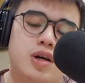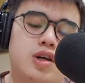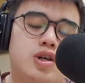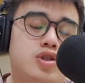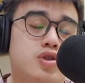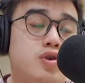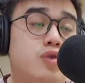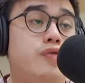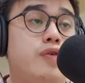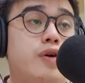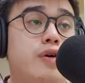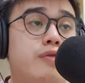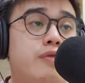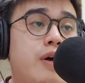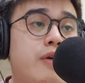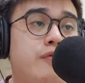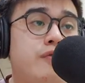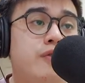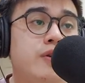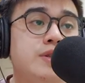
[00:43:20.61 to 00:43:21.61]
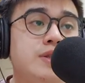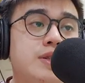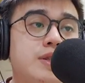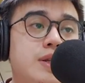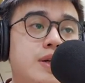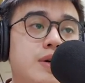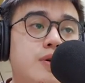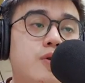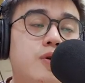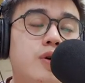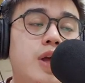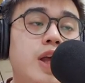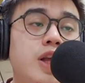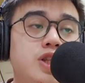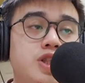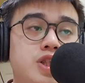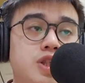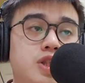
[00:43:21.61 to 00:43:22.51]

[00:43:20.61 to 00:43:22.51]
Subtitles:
So for your reference, each